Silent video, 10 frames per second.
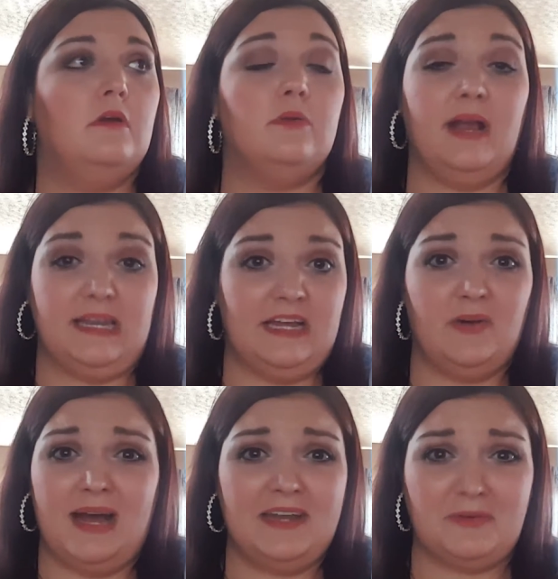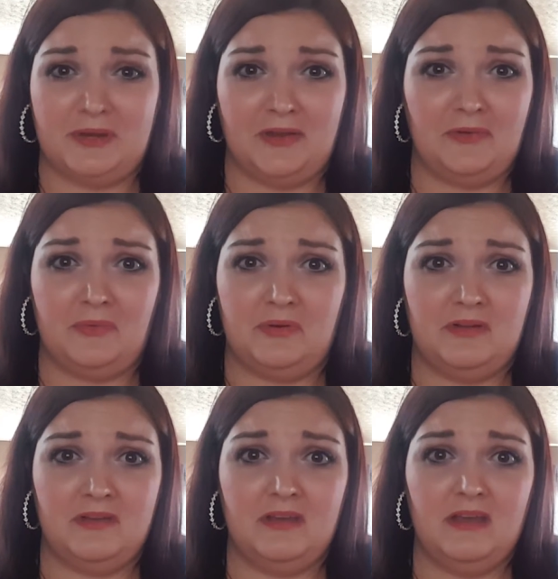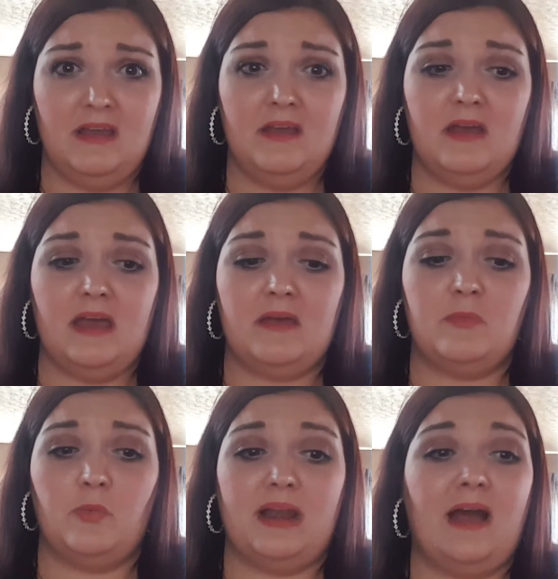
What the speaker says: Right now, I don't know. When